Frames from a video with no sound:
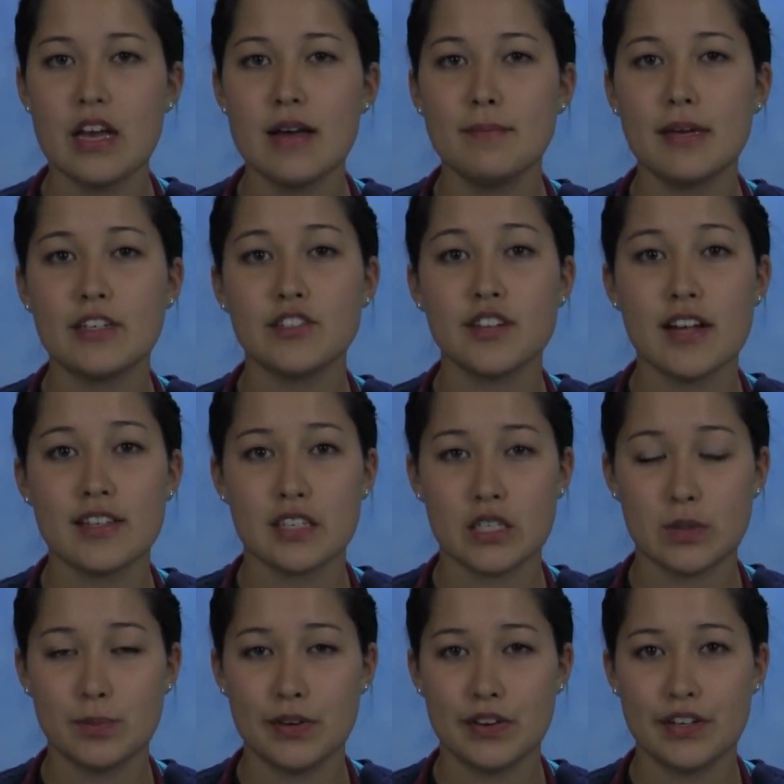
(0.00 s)
Patient has
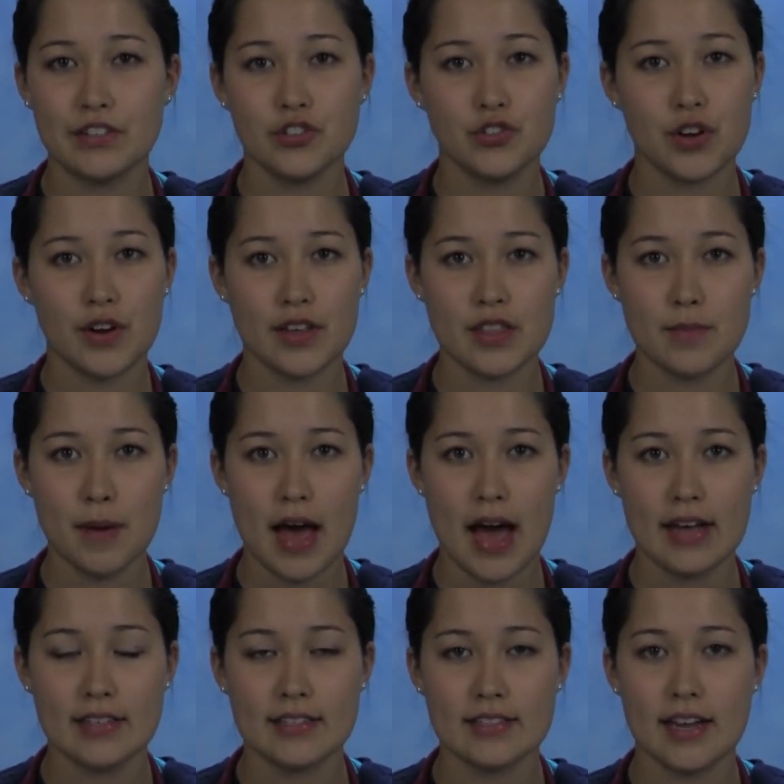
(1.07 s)
experienced stroke in the
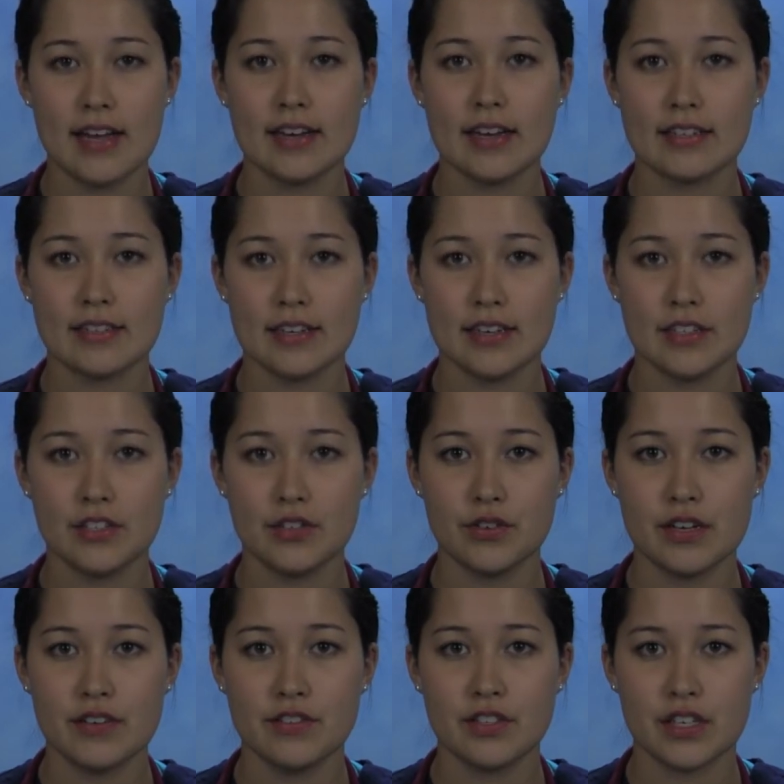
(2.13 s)
past and has a
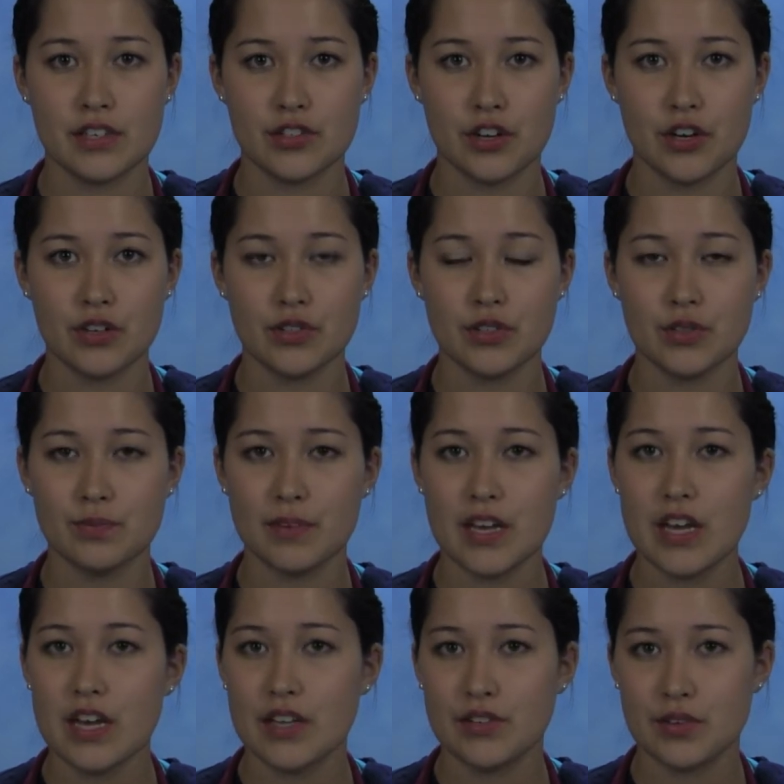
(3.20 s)
history of seizures.
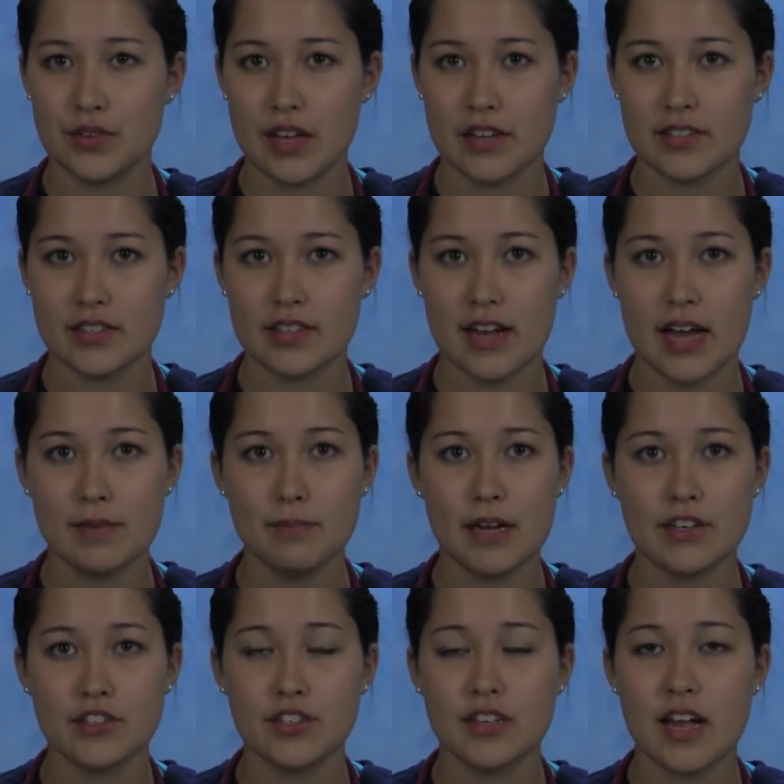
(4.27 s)
In 2009,
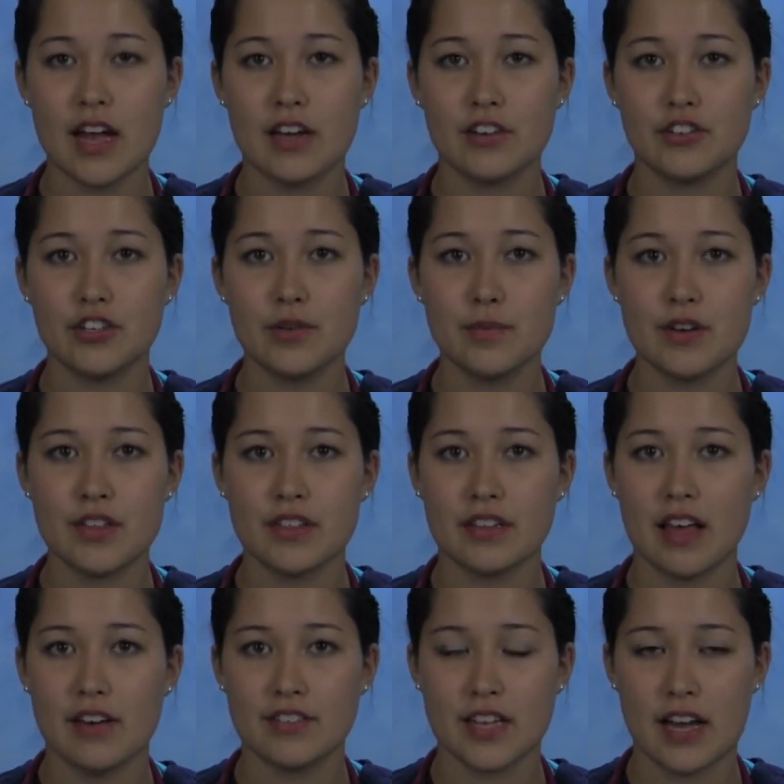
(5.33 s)
patient had a tumor in the
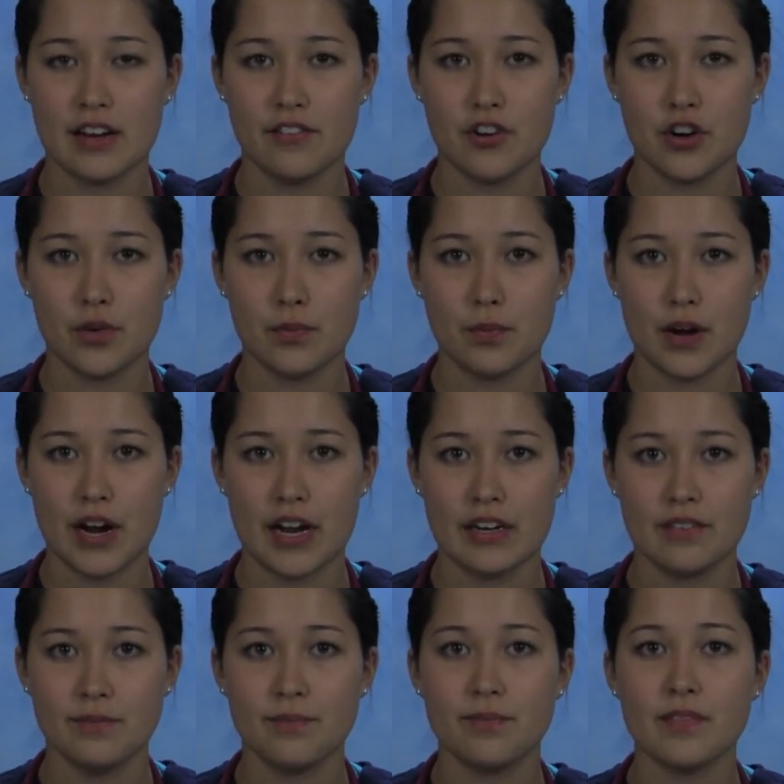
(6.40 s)
left side of her brain.